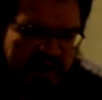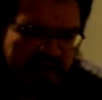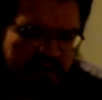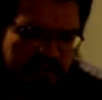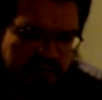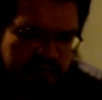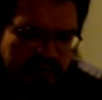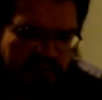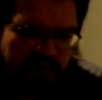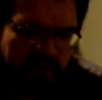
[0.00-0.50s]
your
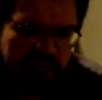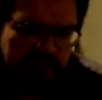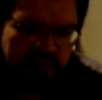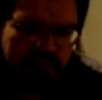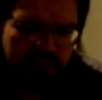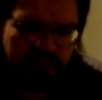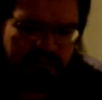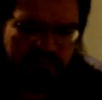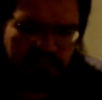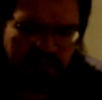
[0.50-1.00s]
premiums,
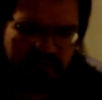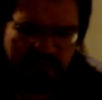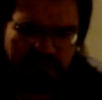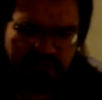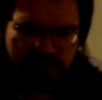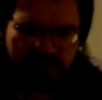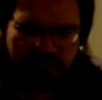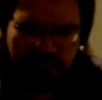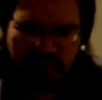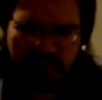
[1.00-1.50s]

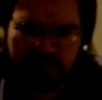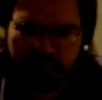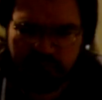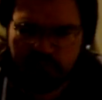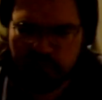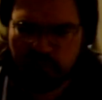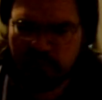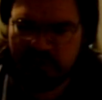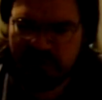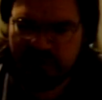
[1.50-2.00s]
and
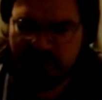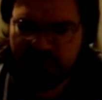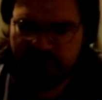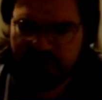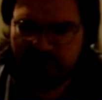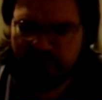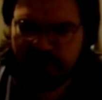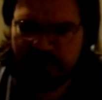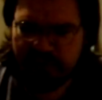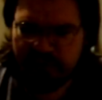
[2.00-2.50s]
when you
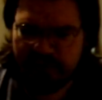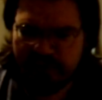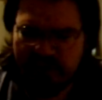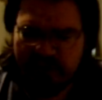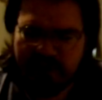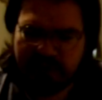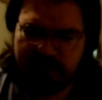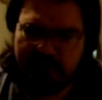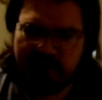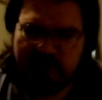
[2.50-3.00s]
turned
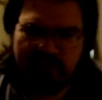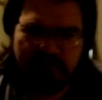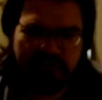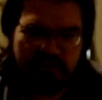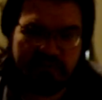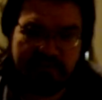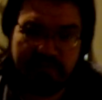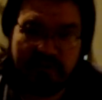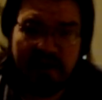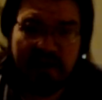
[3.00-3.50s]
around, they said,
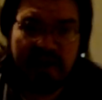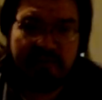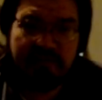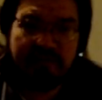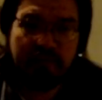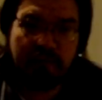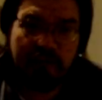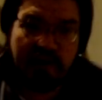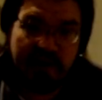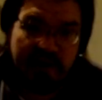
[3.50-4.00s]
buyer
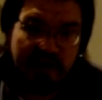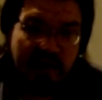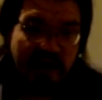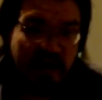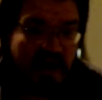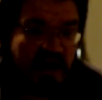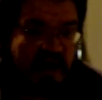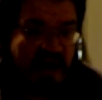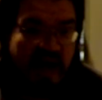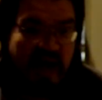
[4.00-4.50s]
beware,
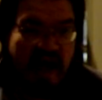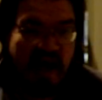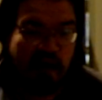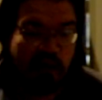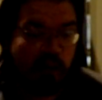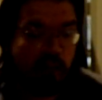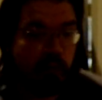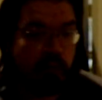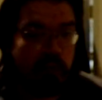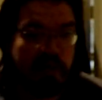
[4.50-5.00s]
how are
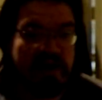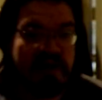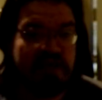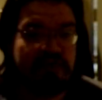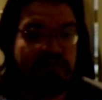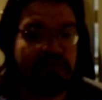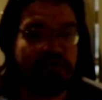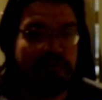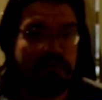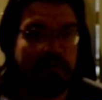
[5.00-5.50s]
we
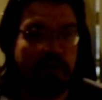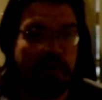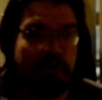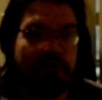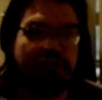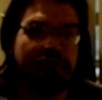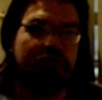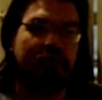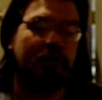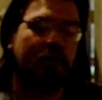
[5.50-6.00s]
supposed
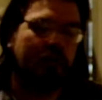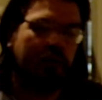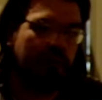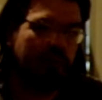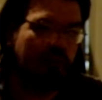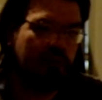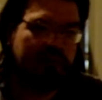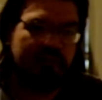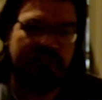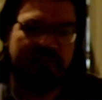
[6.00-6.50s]
to know it
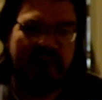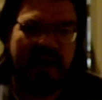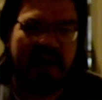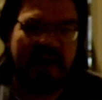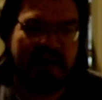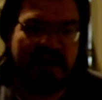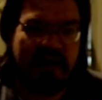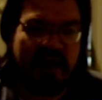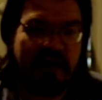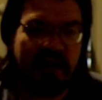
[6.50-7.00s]
wouldn't pan
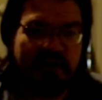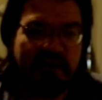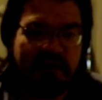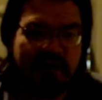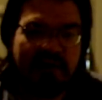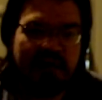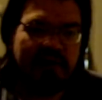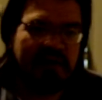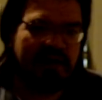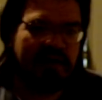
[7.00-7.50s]
out?
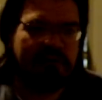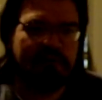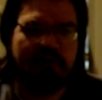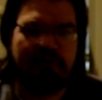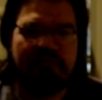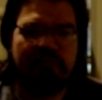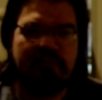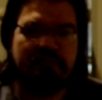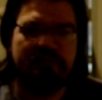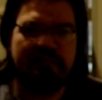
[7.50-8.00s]
It was a
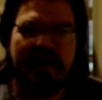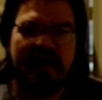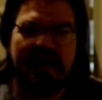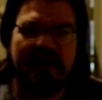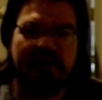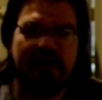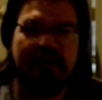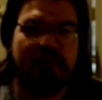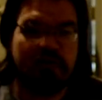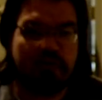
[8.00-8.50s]
bet.
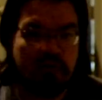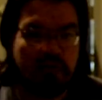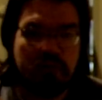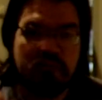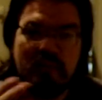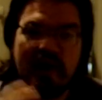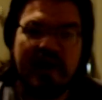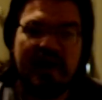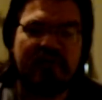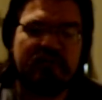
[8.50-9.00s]
You
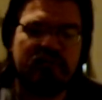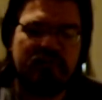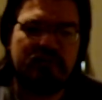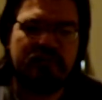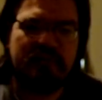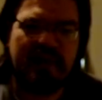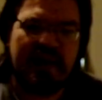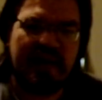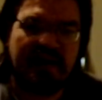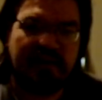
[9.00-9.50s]
made your
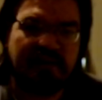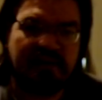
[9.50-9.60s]
bet.